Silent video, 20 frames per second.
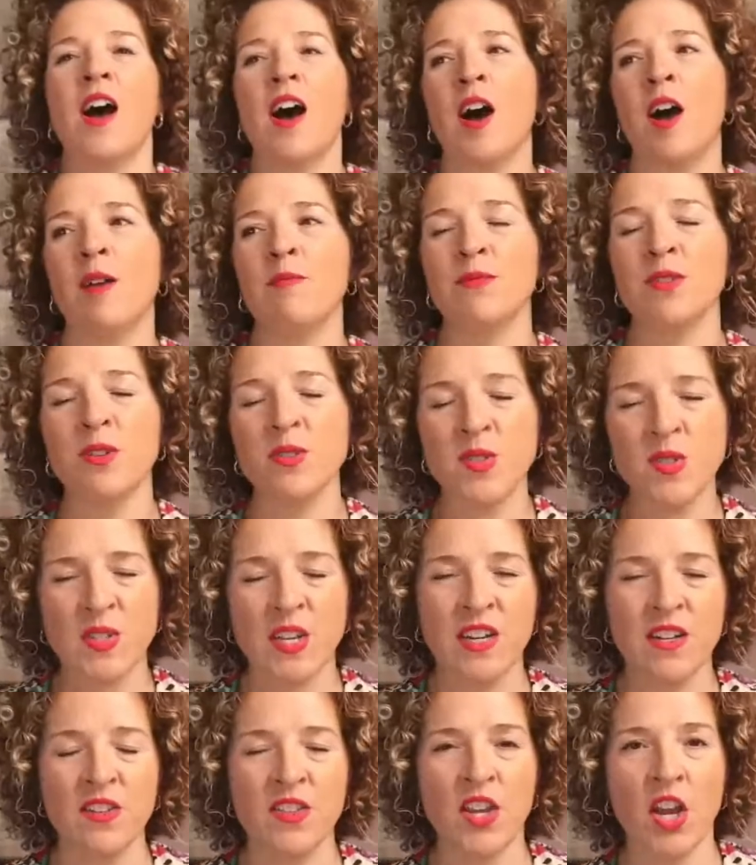Um, you'll
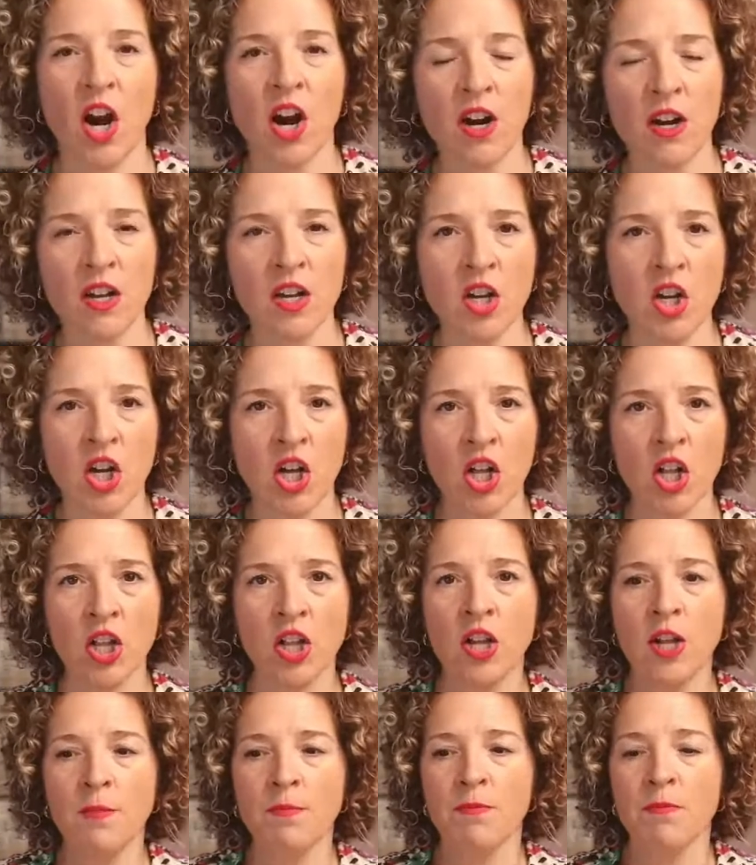see it in the
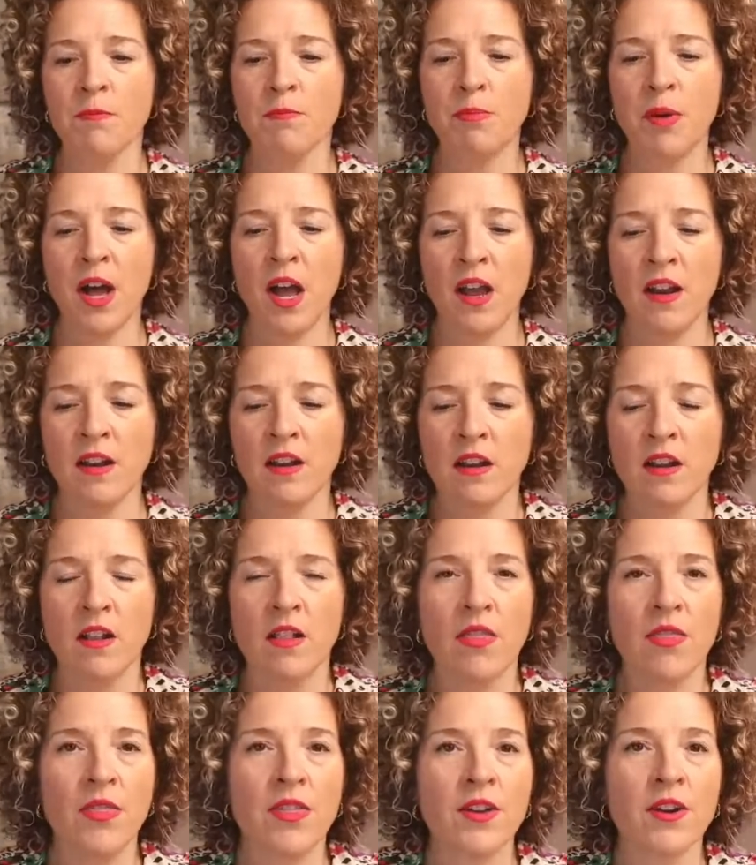article, but
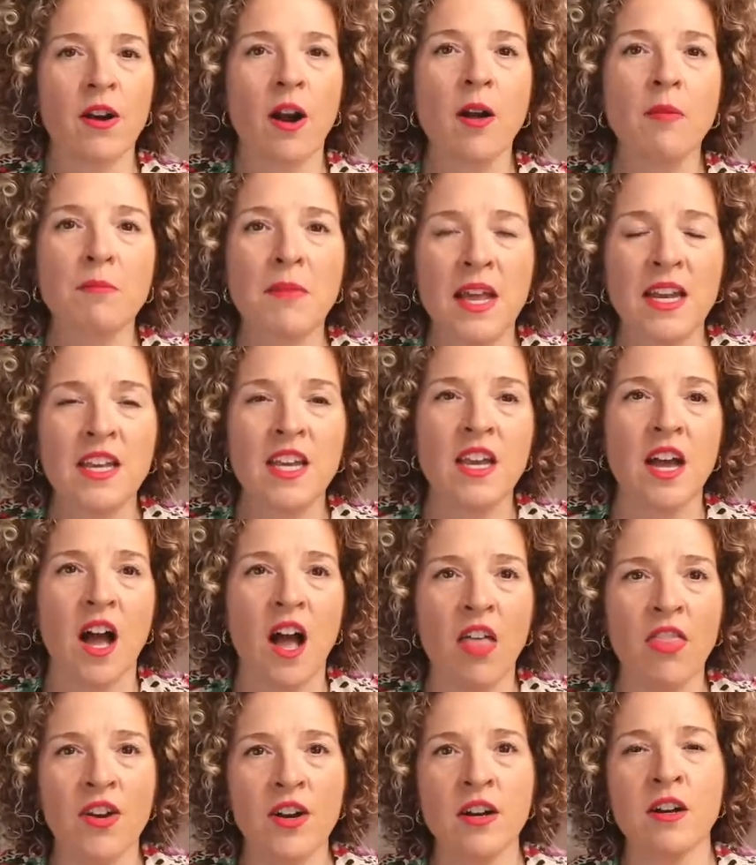there are many
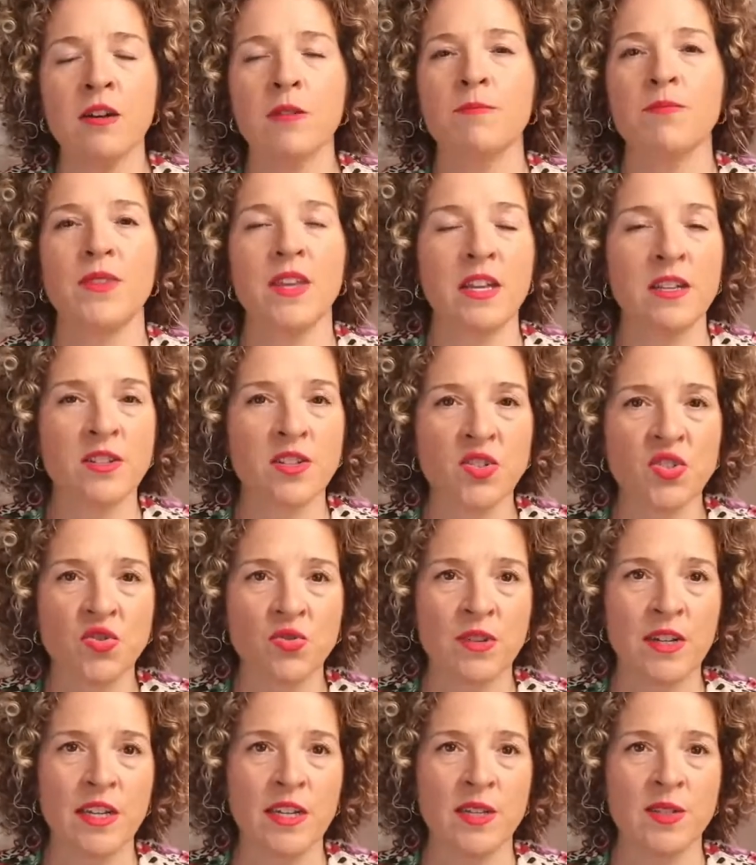other
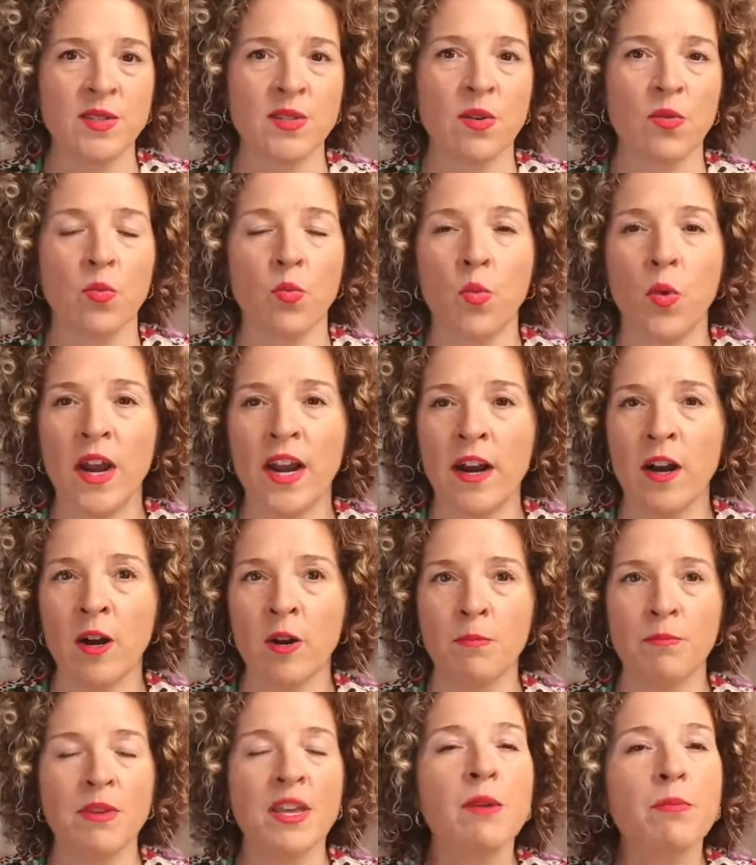industries
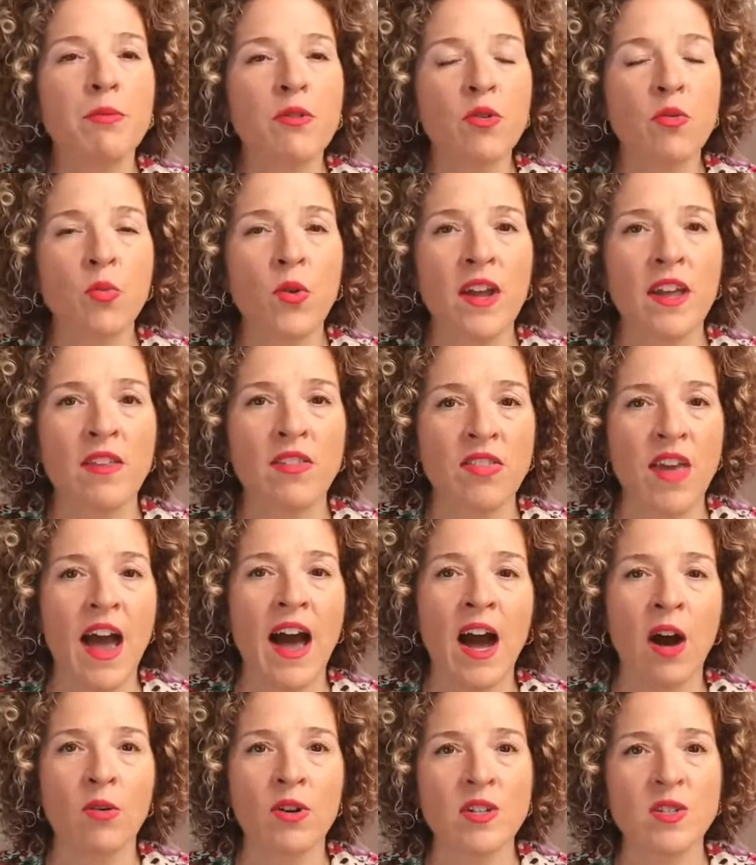where people with
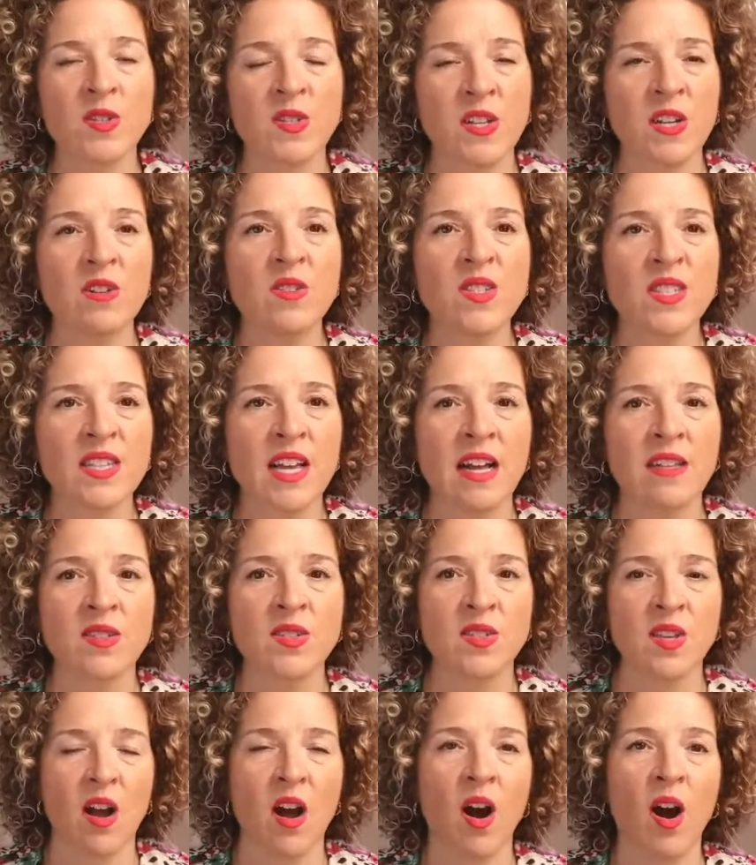our skill
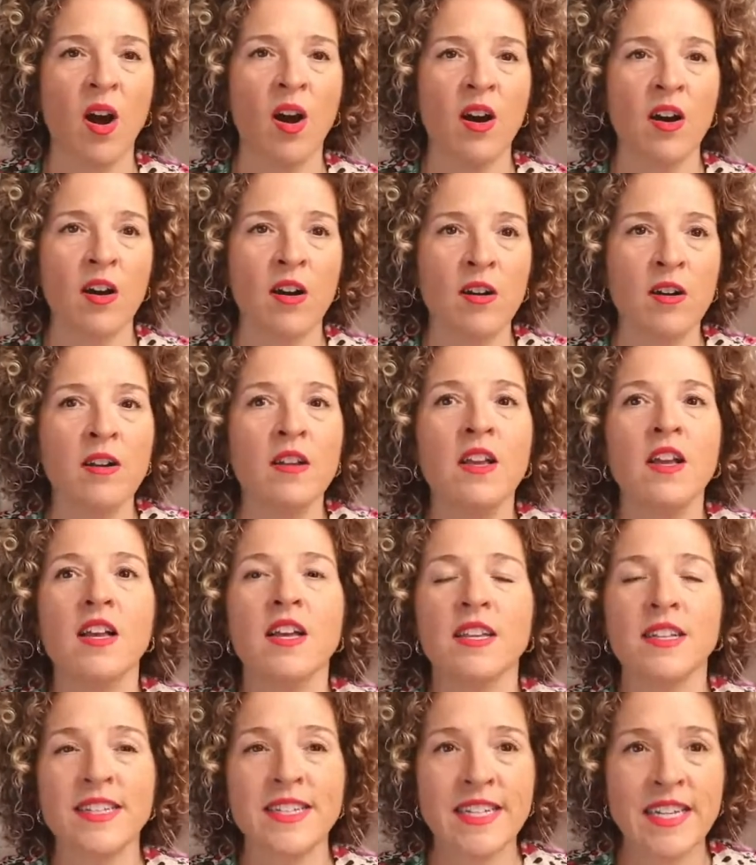sets are
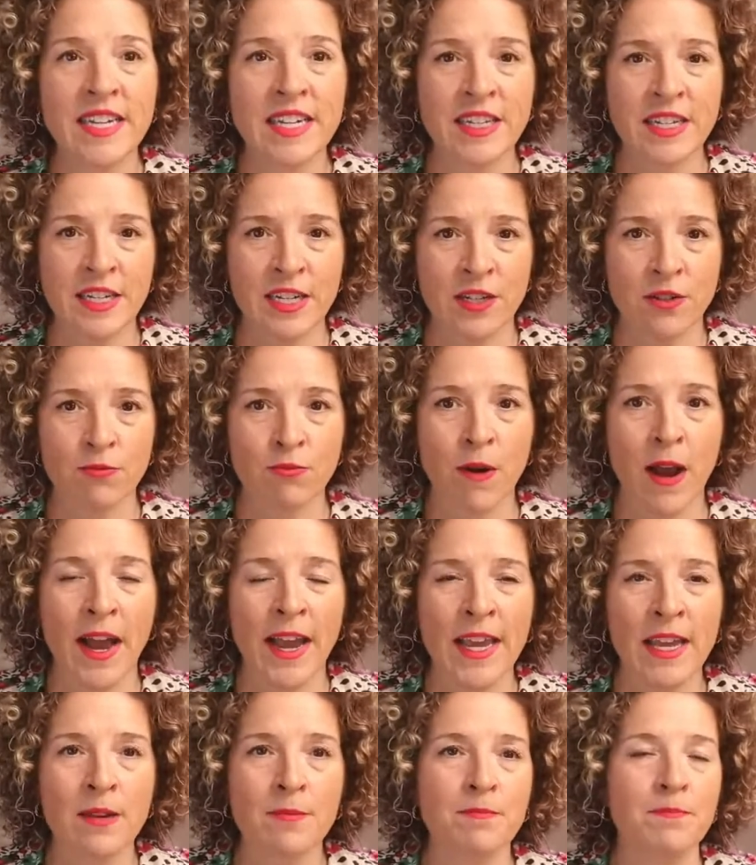needed,
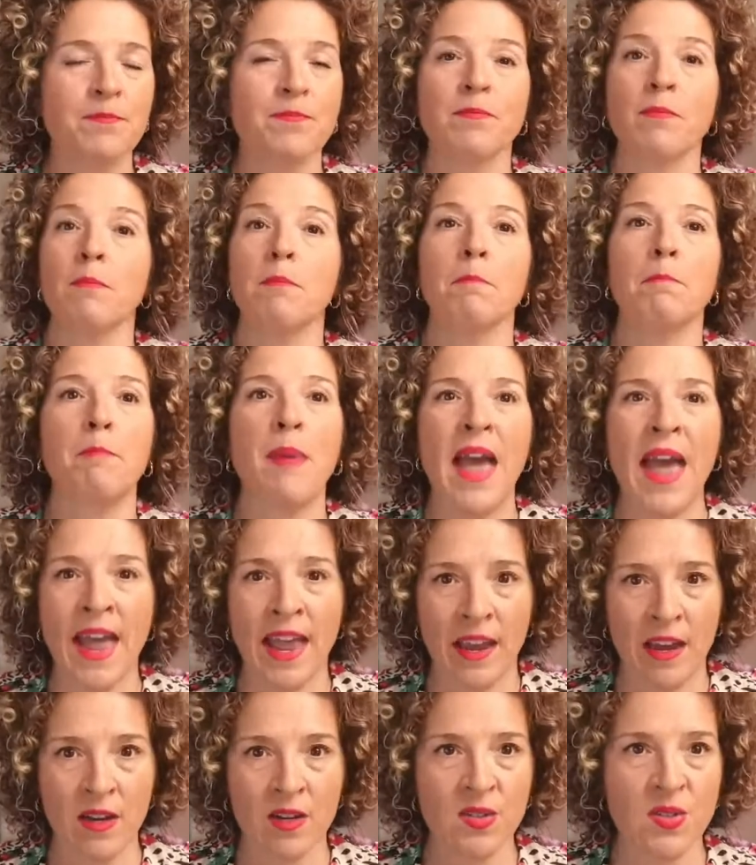right?
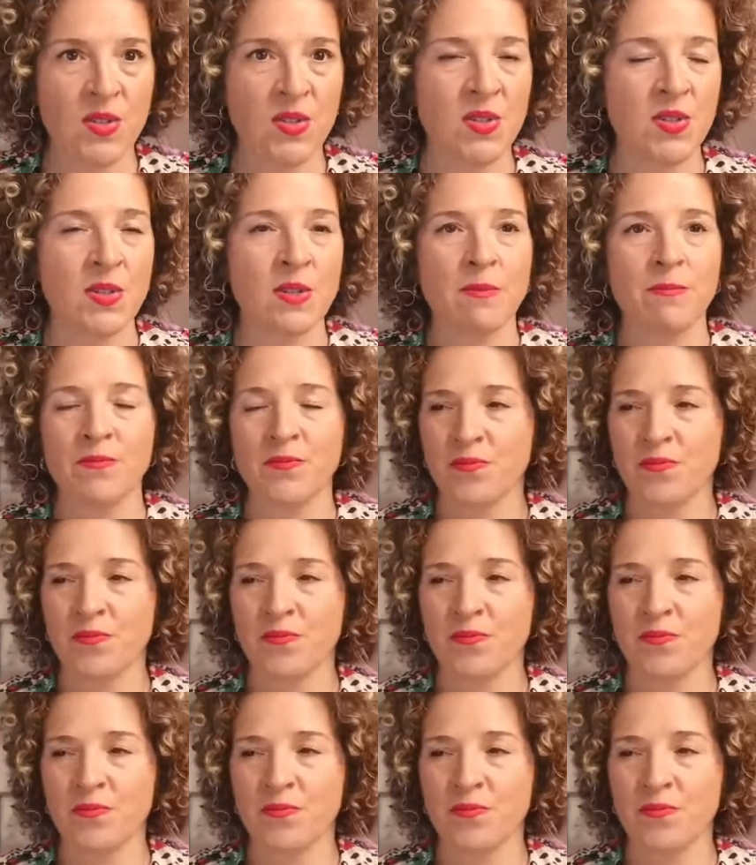Banks,